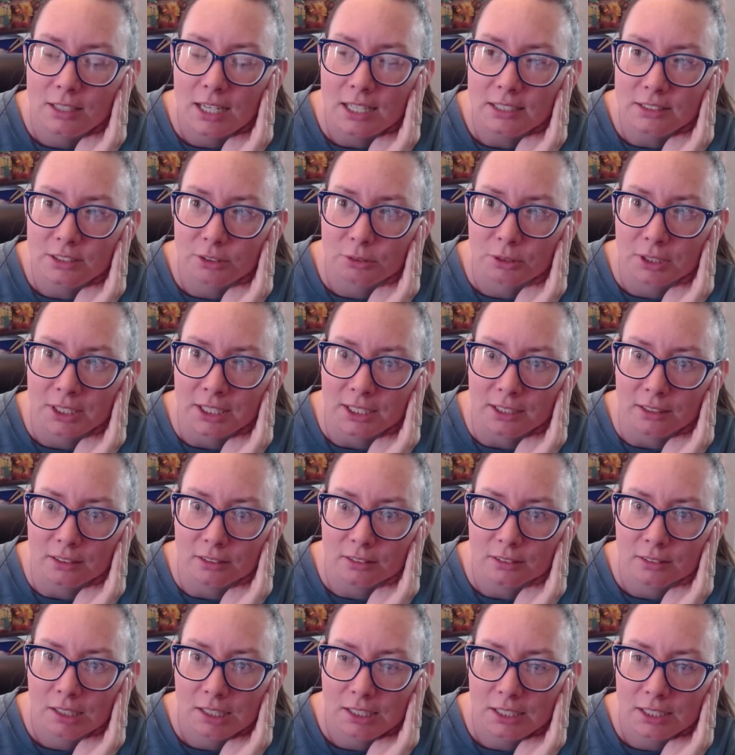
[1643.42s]

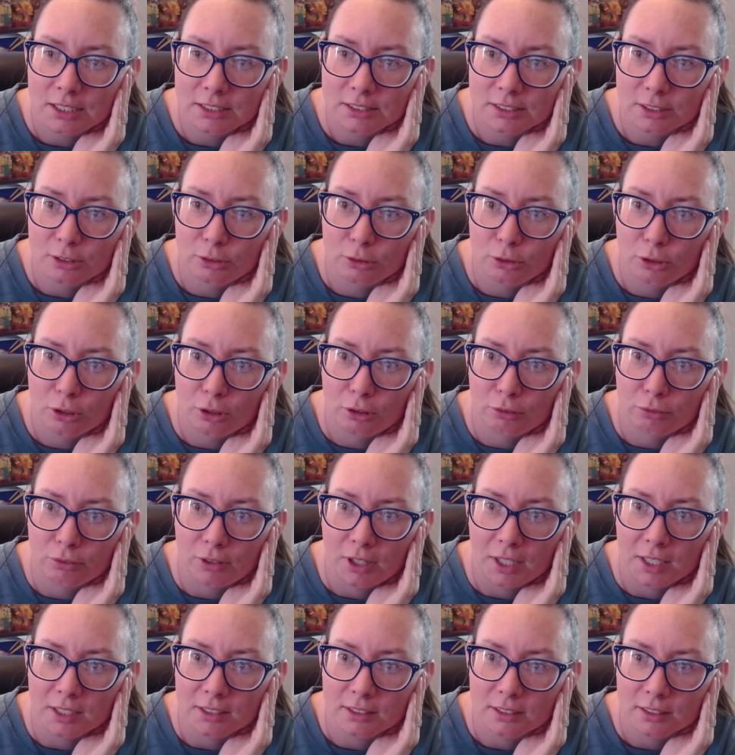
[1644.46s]
Nezarene, like his little
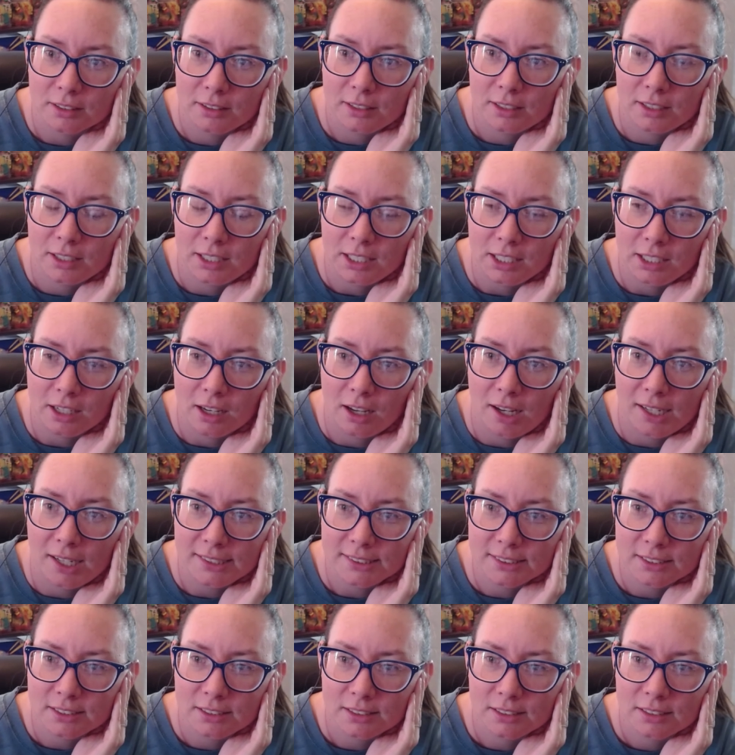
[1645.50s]
girlfriend that he
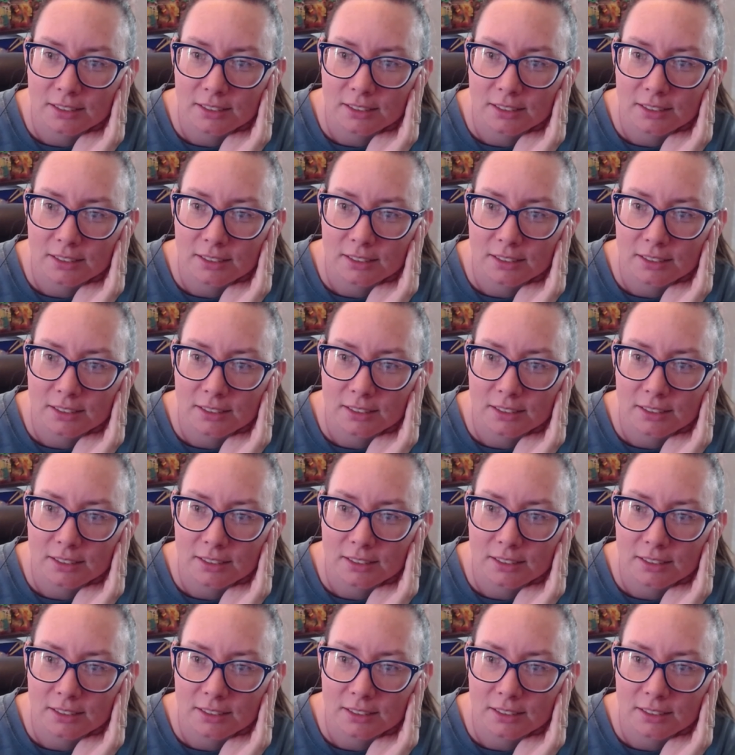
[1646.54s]
got.